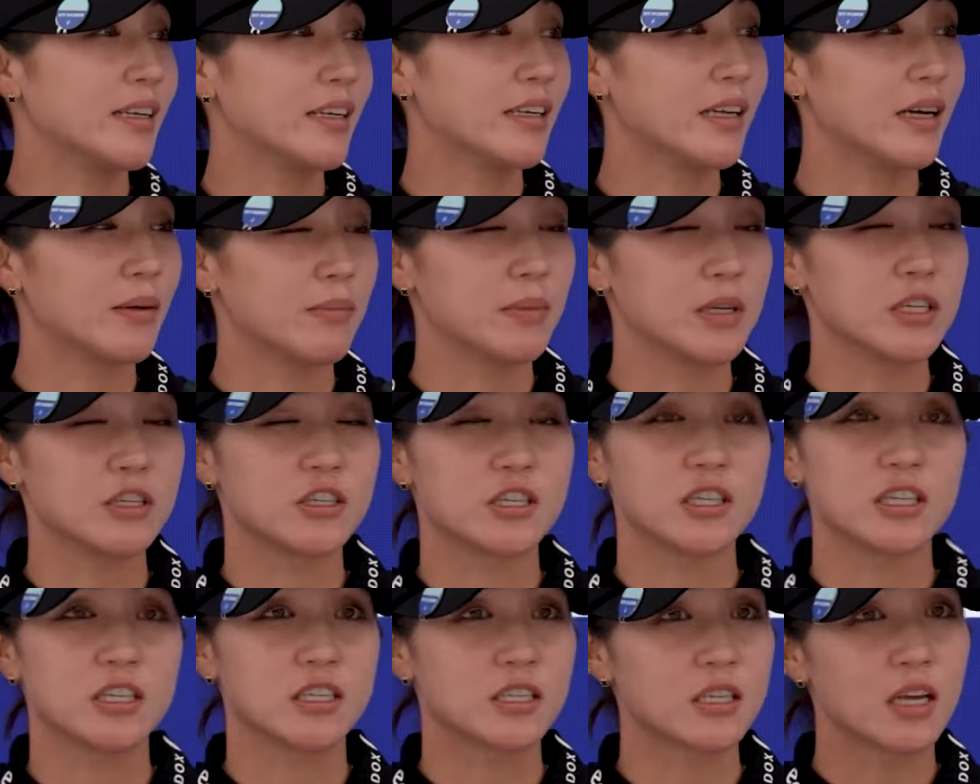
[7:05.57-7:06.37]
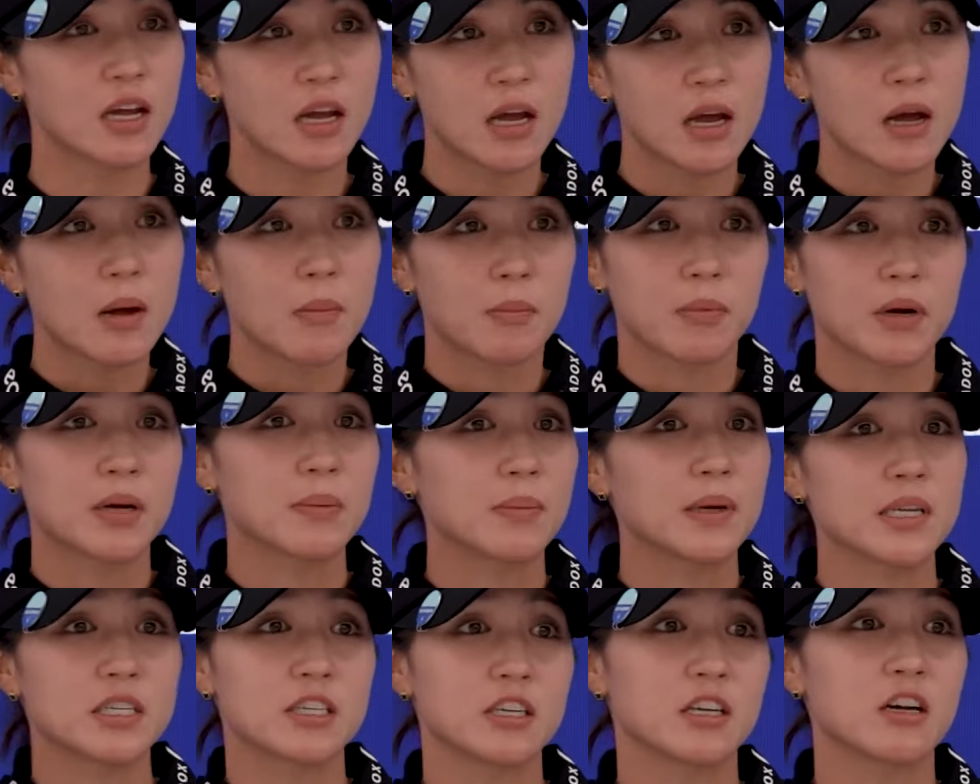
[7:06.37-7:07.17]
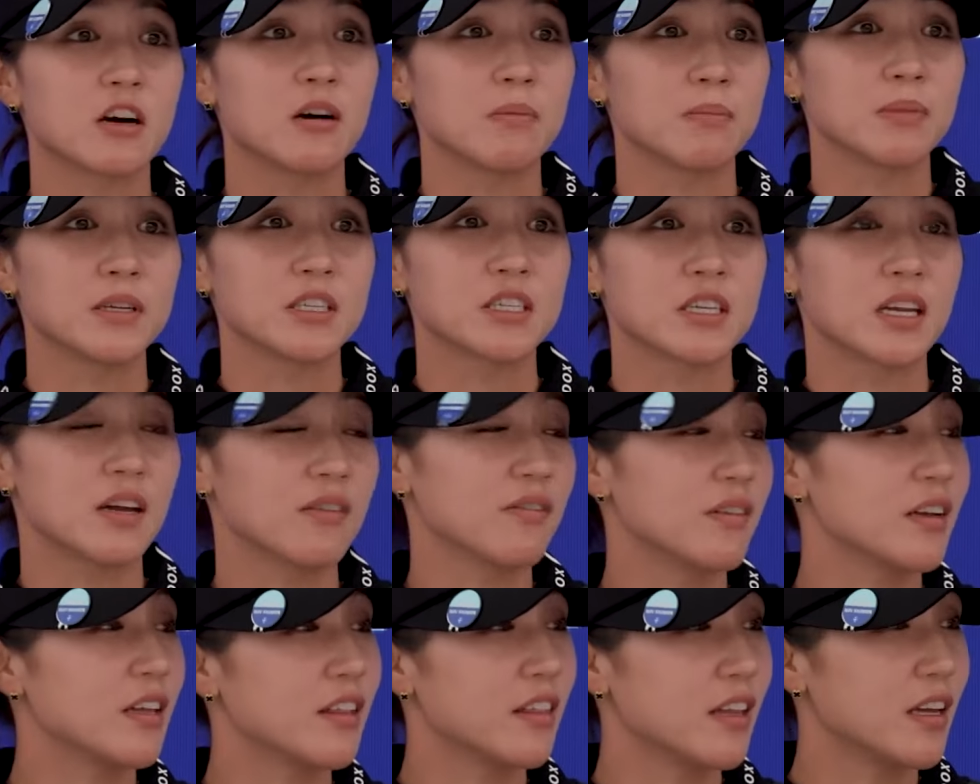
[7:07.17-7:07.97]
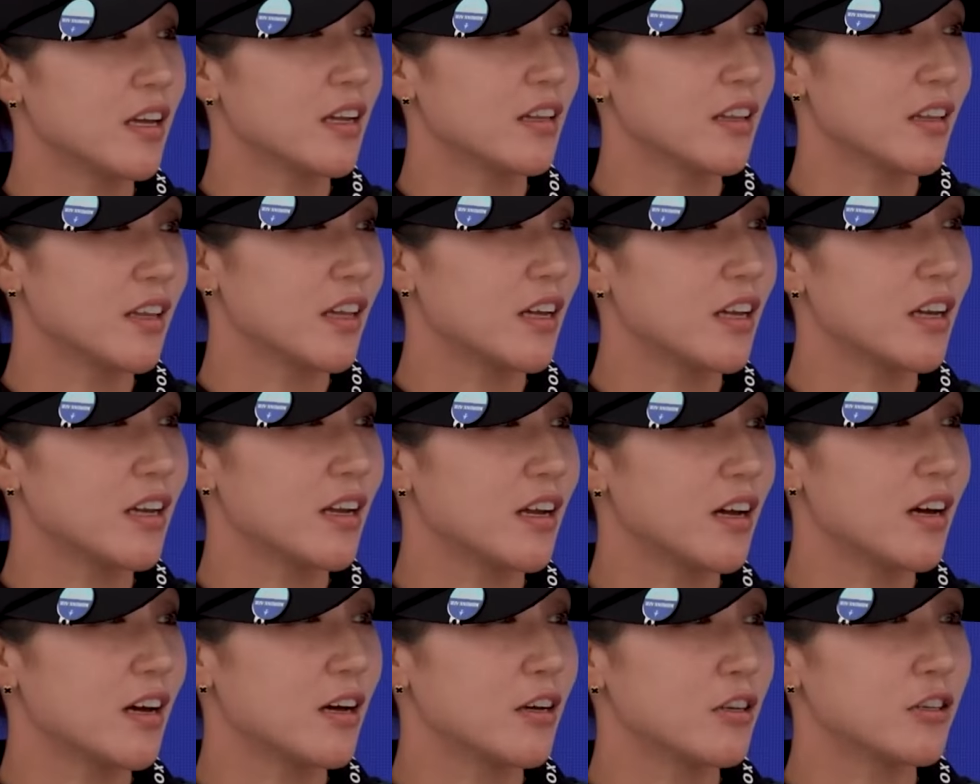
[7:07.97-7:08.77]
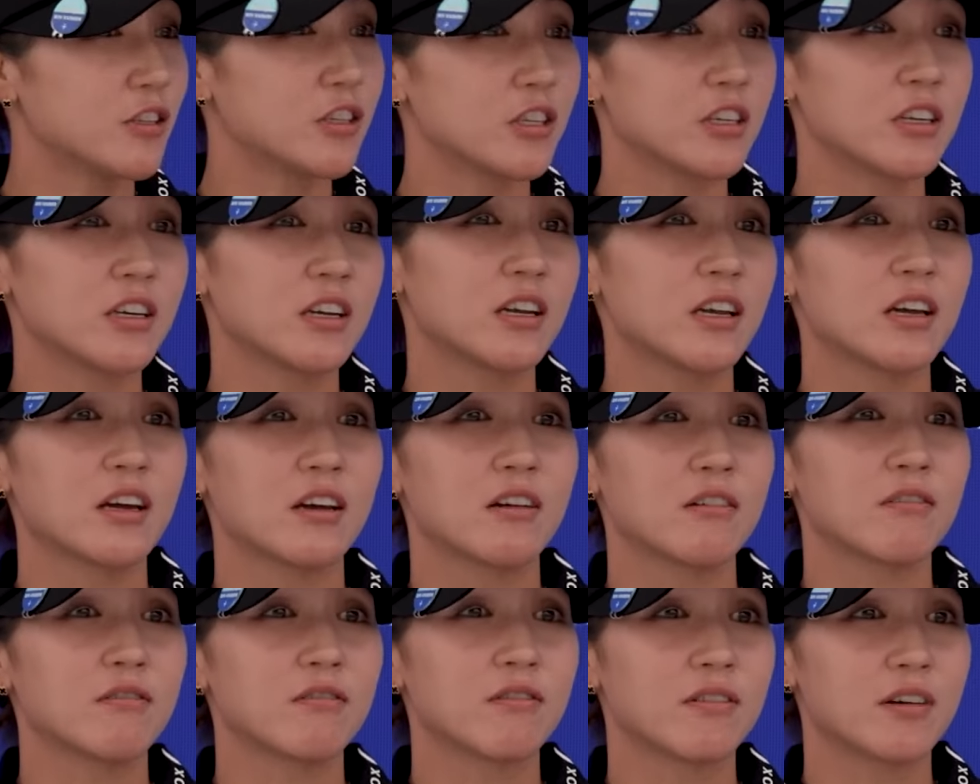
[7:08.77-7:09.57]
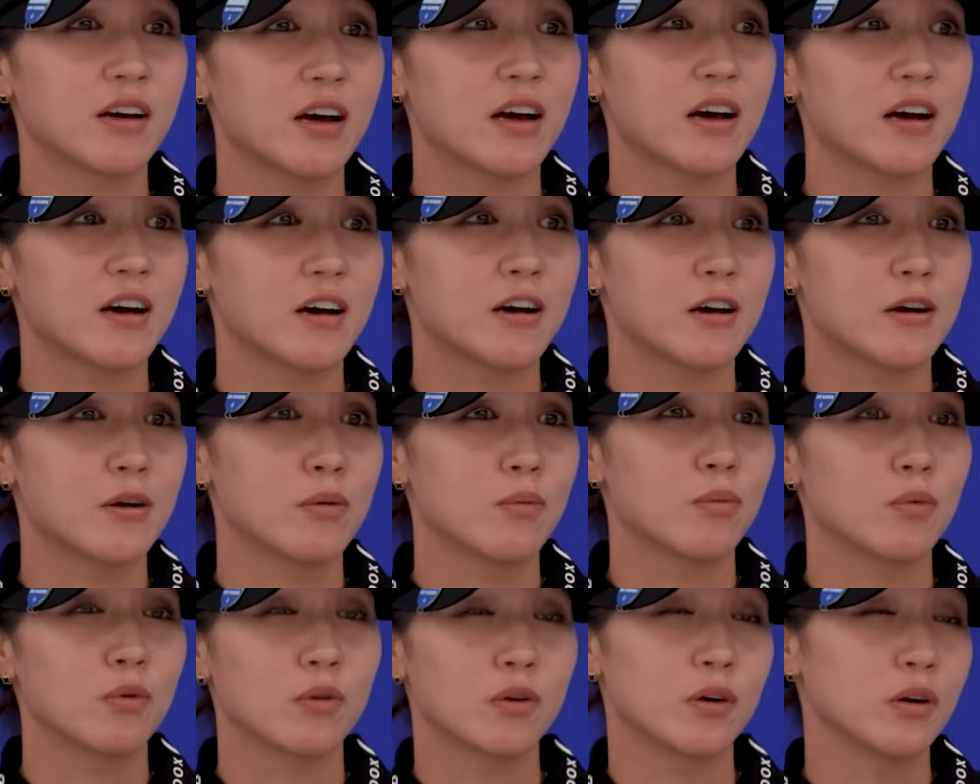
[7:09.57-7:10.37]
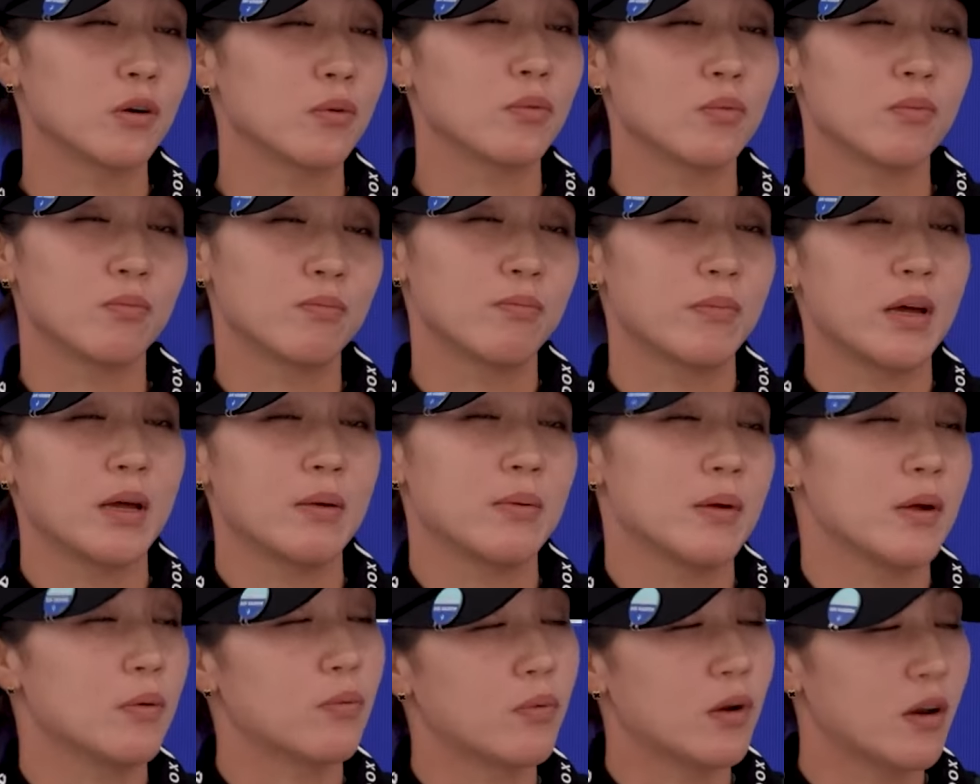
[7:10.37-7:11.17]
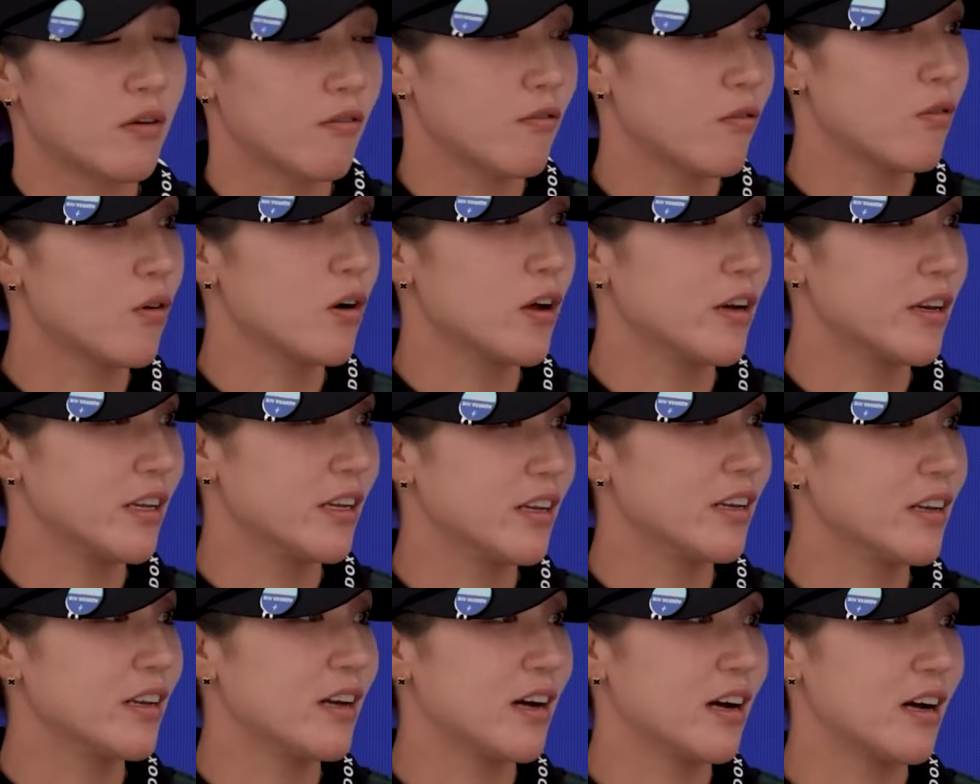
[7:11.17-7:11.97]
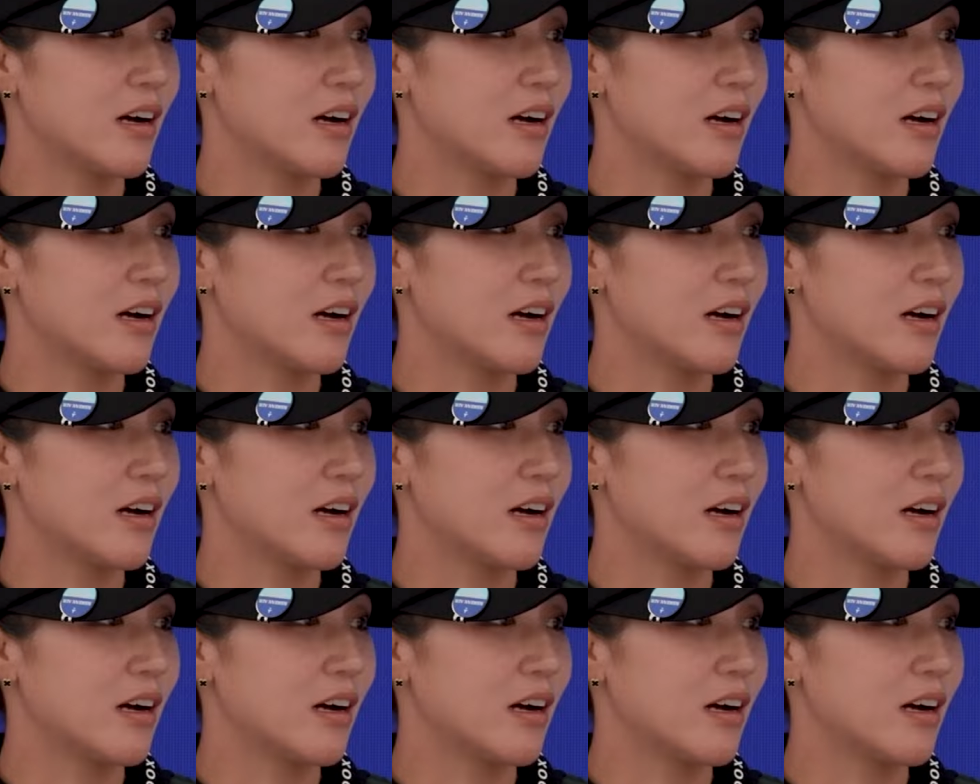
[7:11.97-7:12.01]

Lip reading: And I mean, she's pretty much accomplished everything that she could have or maybe would have wanted.